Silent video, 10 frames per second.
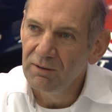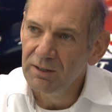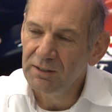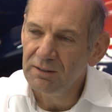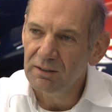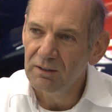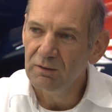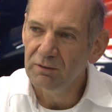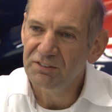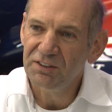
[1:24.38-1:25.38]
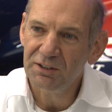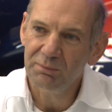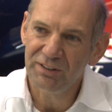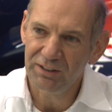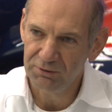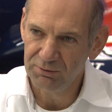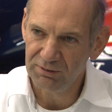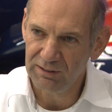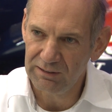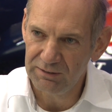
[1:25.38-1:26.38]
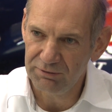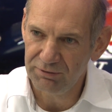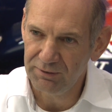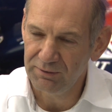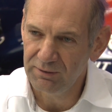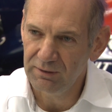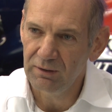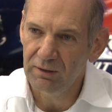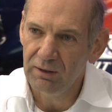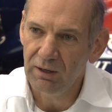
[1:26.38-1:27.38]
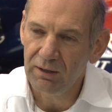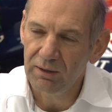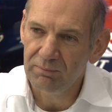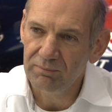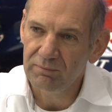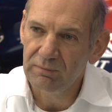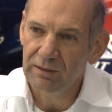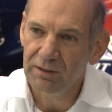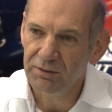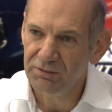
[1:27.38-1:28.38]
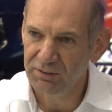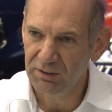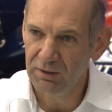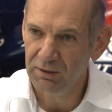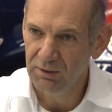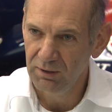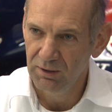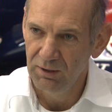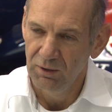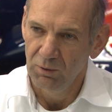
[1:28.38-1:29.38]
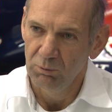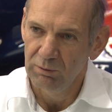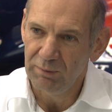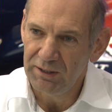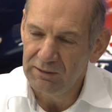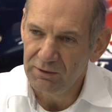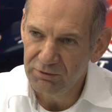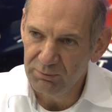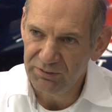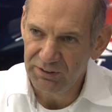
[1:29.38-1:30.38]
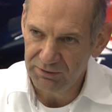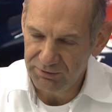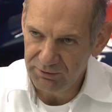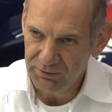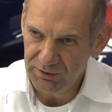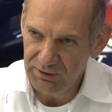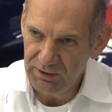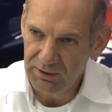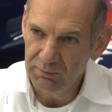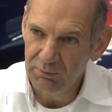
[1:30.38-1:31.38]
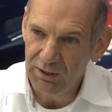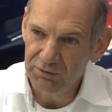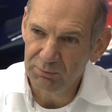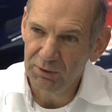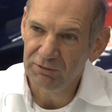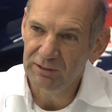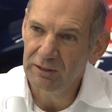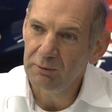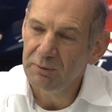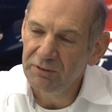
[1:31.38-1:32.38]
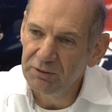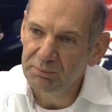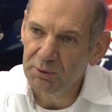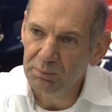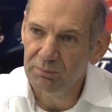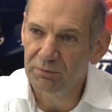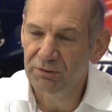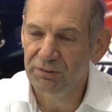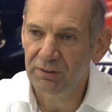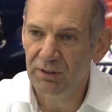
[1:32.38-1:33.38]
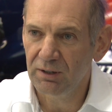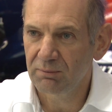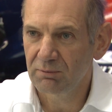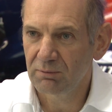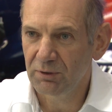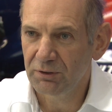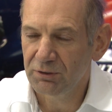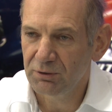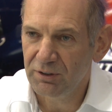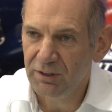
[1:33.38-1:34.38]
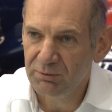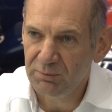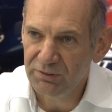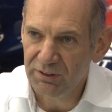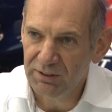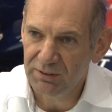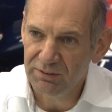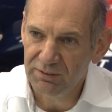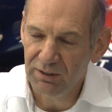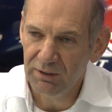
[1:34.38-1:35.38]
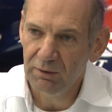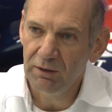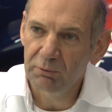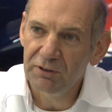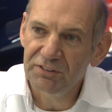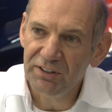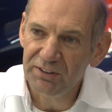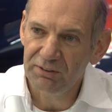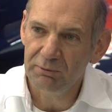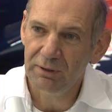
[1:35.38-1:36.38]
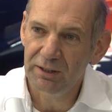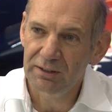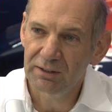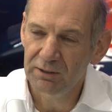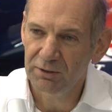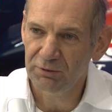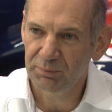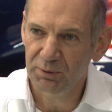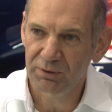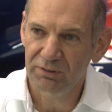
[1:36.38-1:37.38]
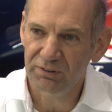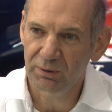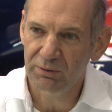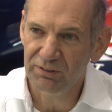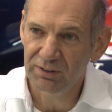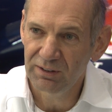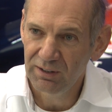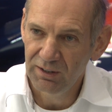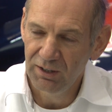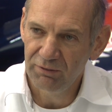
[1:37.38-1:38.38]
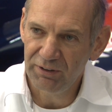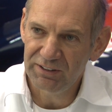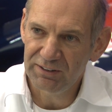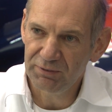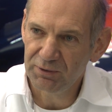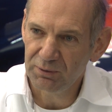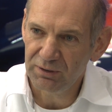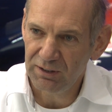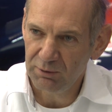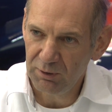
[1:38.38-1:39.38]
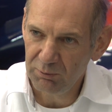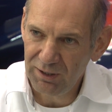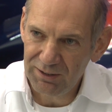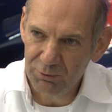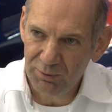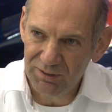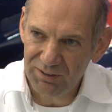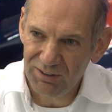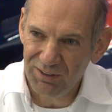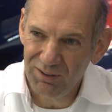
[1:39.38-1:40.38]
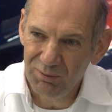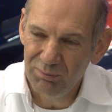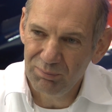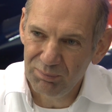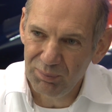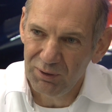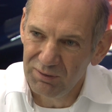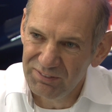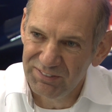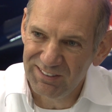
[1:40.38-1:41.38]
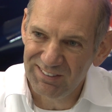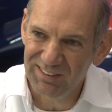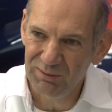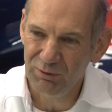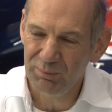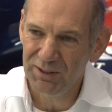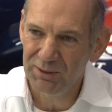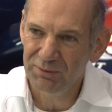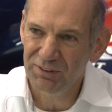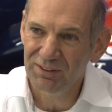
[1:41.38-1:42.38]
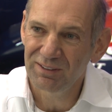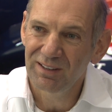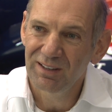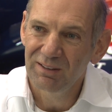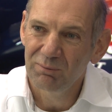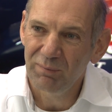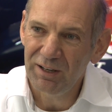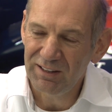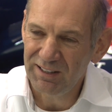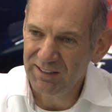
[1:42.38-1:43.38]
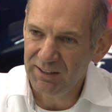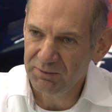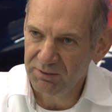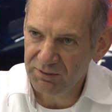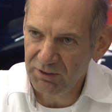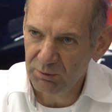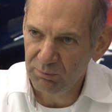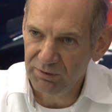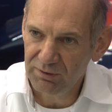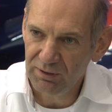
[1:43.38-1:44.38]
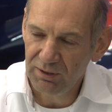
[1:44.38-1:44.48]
I think the circumstances were slightly different. Last year we made a lot of mistakes through the year. We had some unreliability problems, 1 or 2 driver mistakes, and we chucked away a lot of points. So it was a very difficult year where we had a quick car but didn't seem to be able to make that count at times.